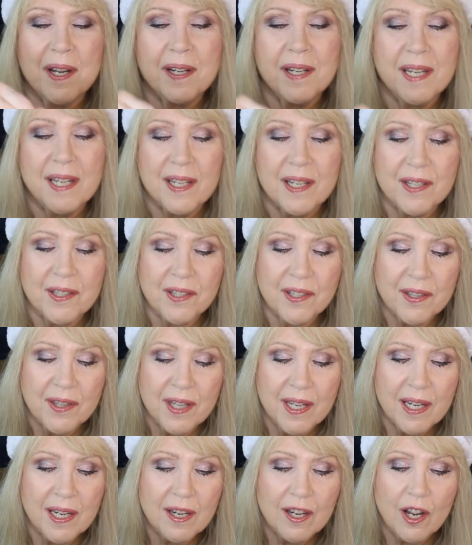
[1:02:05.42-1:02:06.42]
is
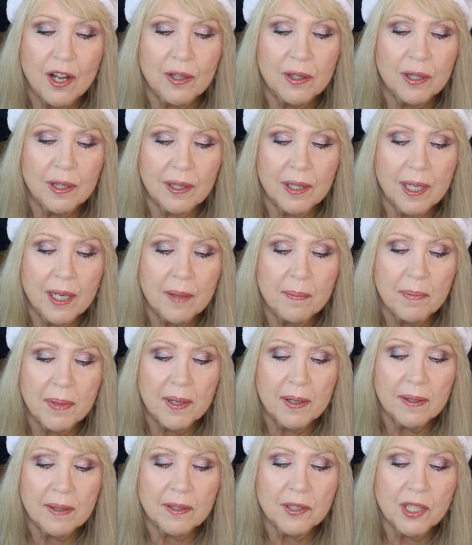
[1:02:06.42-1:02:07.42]
the lip
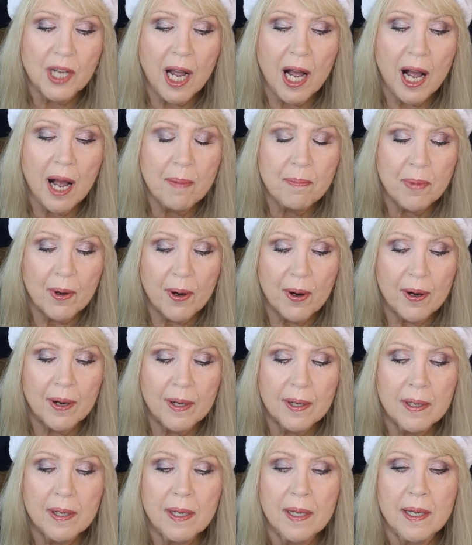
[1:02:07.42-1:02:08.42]
topper,
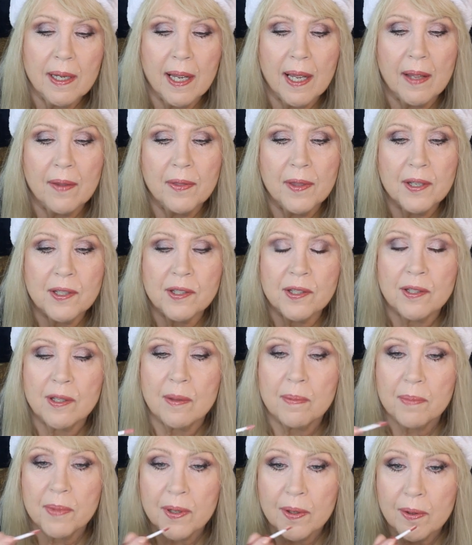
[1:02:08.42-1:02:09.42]
and this is a
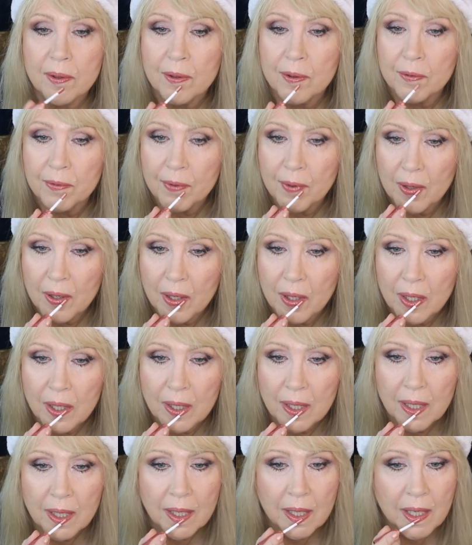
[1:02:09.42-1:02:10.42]
beautiful
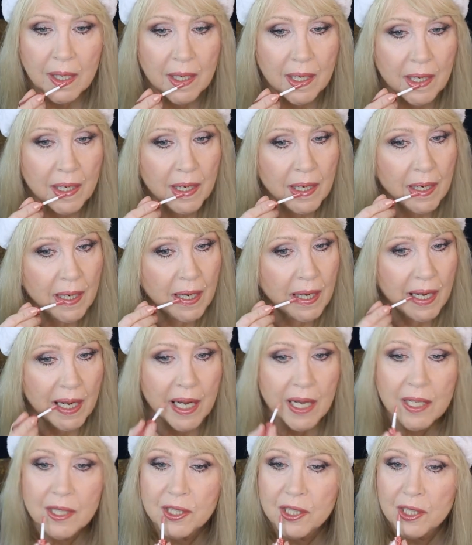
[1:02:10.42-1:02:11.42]

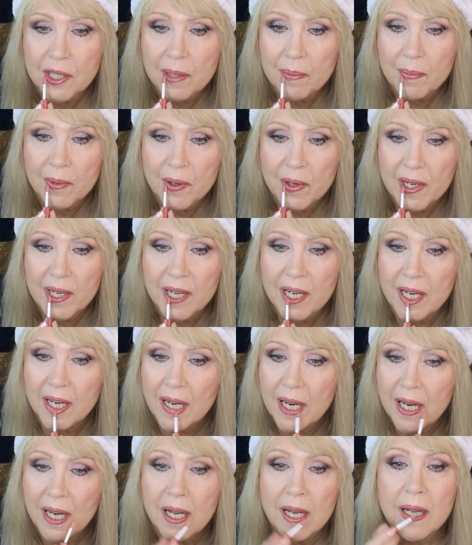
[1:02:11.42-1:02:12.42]
shimmery
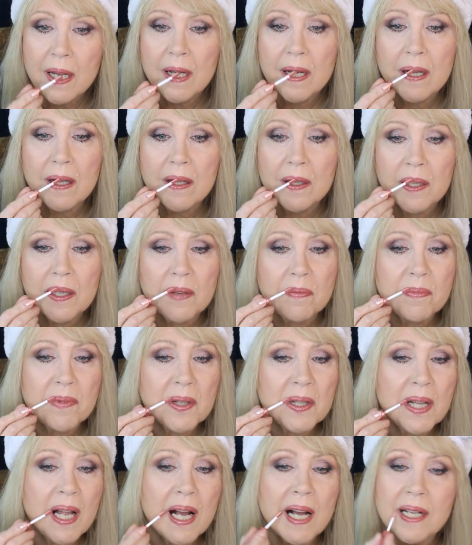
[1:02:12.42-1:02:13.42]
lip
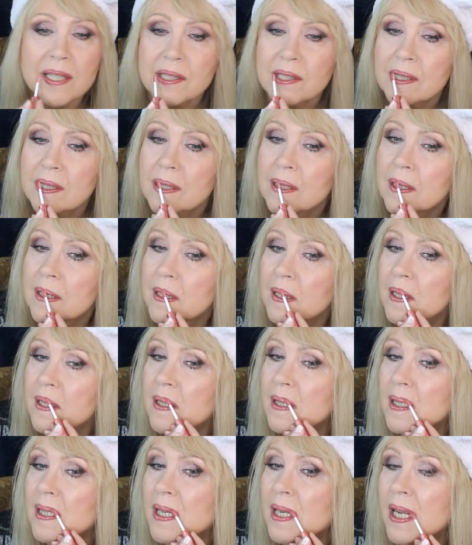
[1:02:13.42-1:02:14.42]
gloss
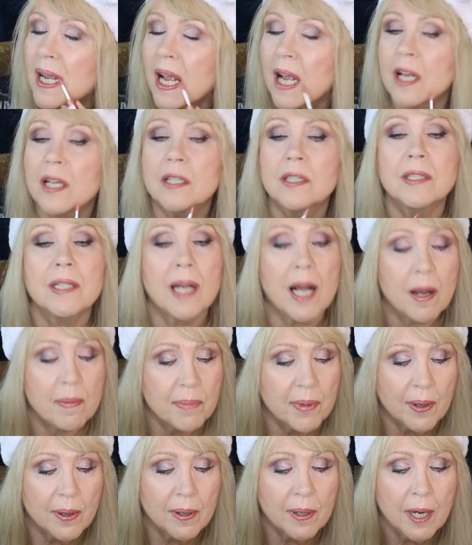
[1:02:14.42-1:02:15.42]

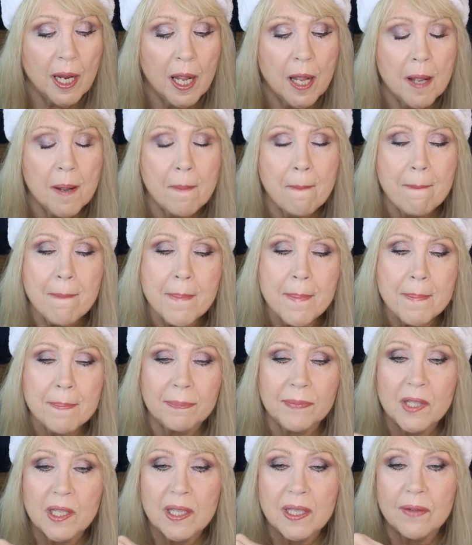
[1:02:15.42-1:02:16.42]
topper
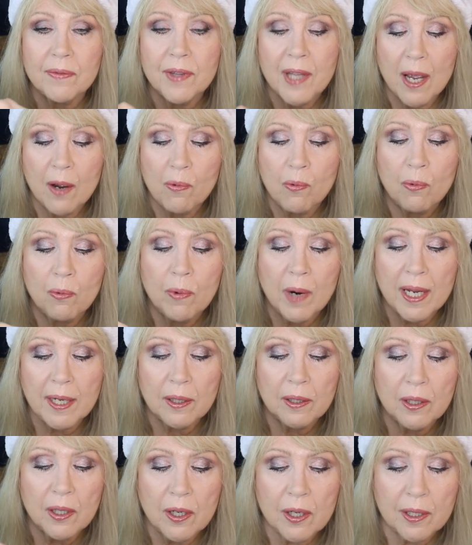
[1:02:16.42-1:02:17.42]
to give that
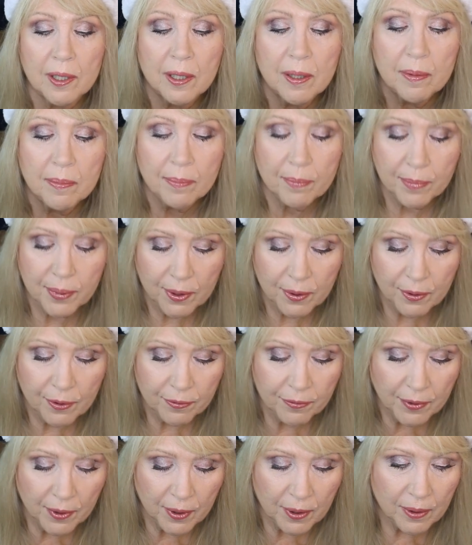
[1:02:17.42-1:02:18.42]
wet look,
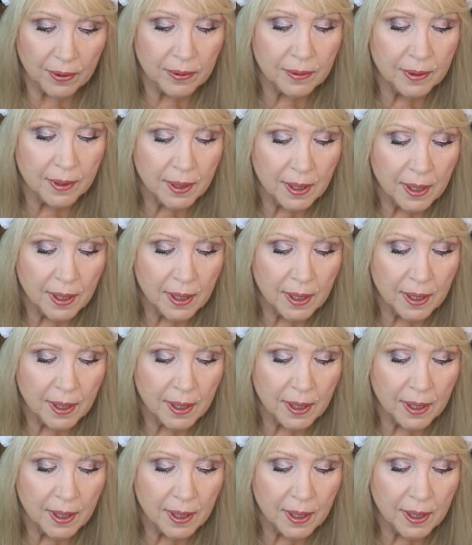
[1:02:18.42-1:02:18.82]
beautiful,